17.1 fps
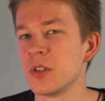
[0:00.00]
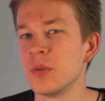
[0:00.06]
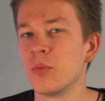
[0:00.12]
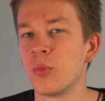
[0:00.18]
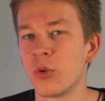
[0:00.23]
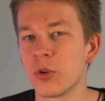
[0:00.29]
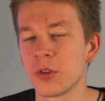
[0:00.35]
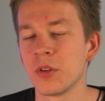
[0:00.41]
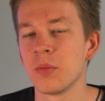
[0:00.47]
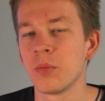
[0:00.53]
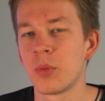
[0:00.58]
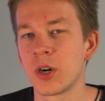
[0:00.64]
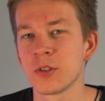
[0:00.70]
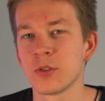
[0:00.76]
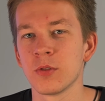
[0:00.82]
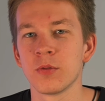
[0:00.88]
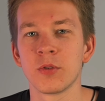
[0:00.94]
important
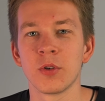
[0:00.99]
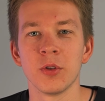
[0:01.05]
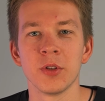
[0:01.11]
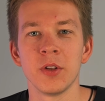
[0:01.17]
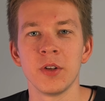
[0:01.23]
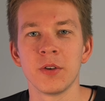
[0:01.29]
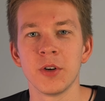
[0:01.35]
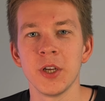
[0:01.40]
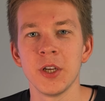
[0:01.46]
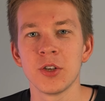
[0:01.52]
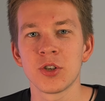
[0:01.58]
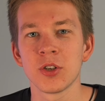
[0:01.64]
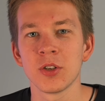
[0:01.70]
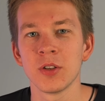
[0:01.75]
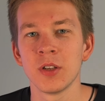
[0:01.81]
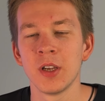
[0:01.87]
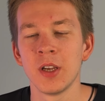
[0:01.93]
parts of content creation,